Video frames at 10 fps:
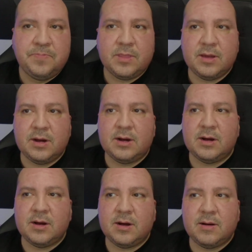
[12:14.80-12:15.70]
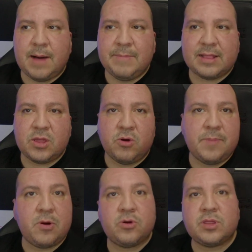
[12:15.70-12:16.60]
I'm not the only
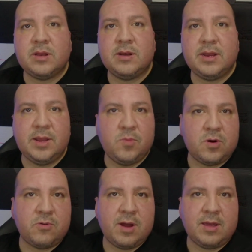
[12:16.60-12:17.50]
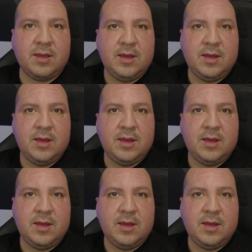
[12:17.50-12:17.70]
person anymore, right?